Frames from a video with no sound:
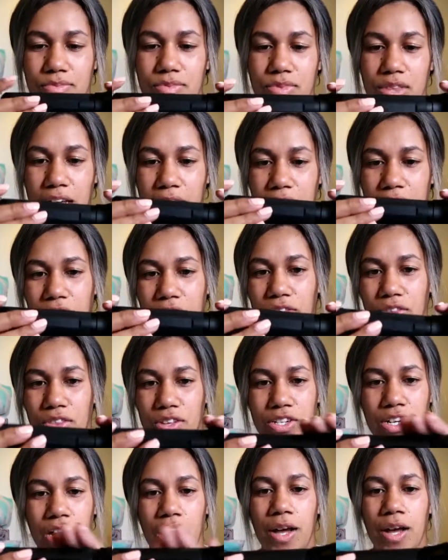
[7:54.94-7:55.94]
like the
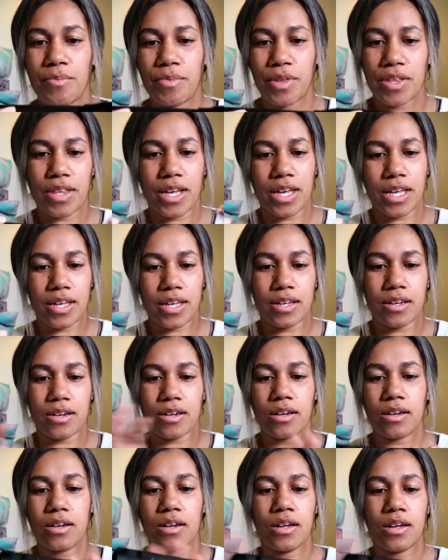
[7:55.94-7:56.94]
time that they can
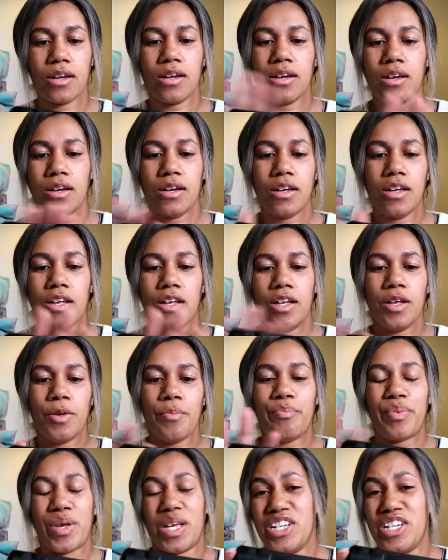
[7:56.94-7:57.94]

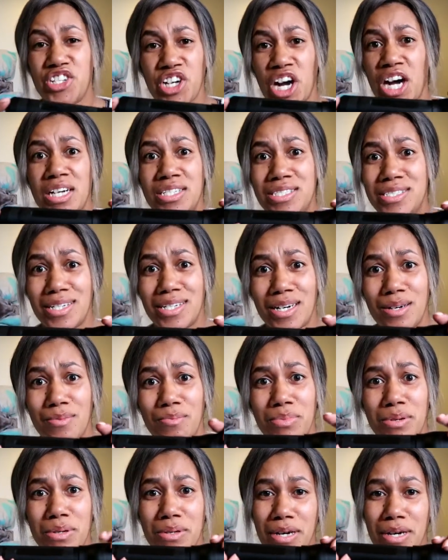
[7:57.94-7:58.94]
be charged
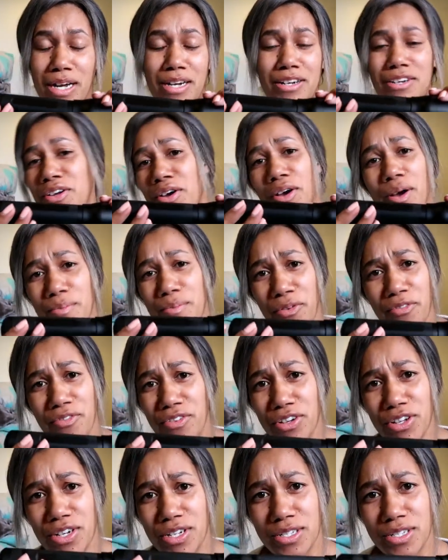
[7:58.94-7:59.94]
up. I don't know, I'm not
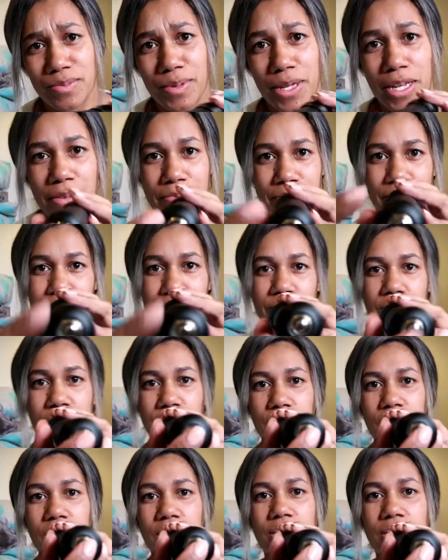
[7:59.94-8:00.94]
very good at explaining.
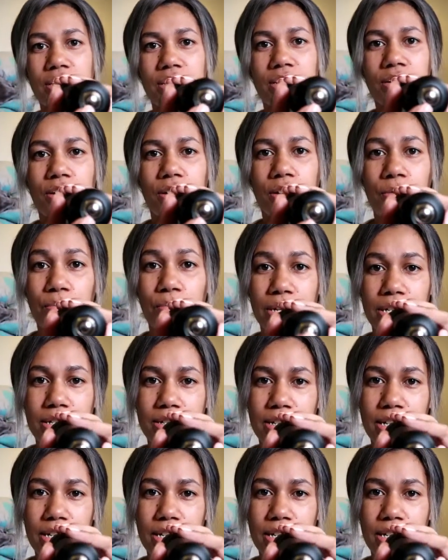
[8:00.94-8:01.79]
So here's the button